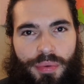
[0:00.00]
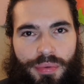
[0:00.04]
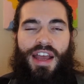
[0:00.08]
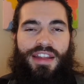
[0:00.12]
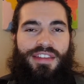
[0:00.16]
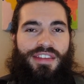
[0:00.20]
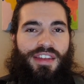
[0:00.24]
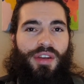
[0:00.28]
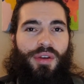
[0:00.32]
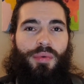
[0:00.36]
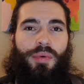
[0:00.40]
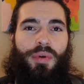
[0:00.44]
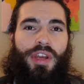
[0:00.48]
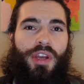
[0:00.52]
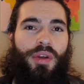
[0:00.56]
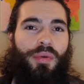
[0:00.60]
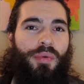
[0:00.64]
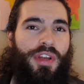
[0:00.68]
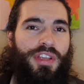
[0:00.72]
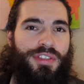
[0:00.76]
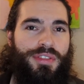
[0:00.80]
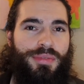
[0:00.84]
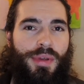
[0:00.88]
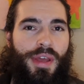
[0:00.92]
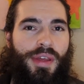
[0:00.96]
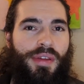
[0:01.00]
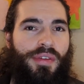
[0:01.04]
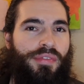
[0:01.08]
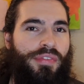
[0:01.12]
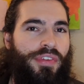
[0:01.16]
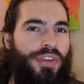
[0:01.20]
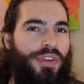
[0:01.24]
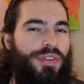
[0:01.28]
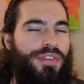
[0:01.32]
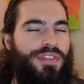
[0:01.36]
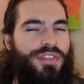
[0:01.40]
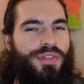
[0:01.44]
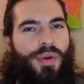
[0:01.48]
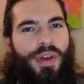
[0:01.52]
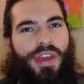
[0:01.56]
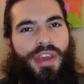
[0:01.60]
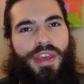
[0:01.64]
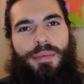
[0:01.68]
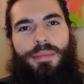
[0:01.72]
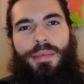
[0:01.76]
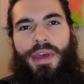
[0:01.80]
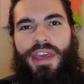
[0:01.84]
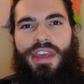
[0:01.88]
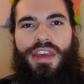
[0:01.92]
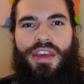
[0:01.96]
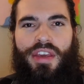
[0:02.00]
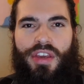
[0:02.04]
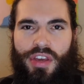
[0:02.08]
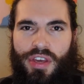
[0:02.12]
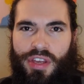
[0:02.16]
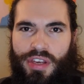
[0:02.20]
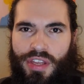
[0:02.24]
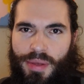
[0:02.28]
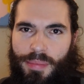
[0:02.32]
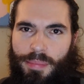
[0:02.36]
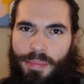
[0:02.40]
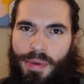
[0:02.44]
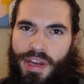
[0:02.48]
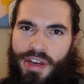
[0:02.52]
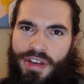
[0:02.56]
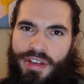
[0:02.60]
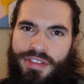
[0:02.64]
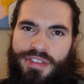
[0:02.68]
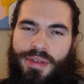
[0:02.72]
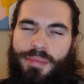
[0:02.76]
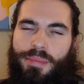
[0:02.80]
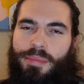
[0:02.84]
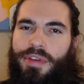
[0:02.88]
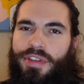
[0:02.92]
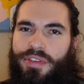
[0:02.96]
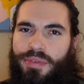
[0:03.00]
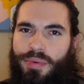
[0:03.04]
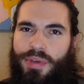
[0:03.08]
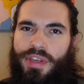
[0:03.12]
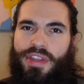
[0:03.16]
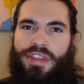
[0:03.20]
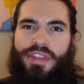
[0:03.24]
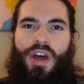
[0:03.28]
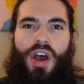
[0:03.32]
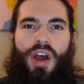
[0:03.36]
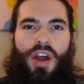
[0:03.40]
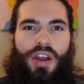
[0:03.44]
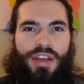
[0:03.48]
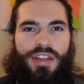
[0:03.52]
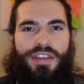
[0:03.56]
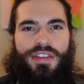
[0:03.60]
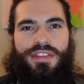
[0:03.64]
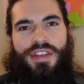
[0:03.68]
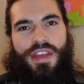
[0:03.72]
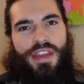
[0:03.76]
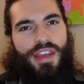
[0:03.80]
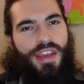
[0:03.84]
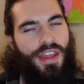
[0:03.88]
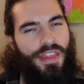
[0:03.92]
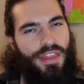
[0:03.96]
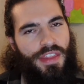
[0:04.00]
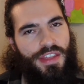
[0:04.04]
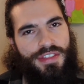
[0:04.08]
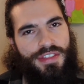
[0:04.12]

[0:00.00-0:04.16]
I didn't want to rush my review so I could make a good comparison between the Artisan and the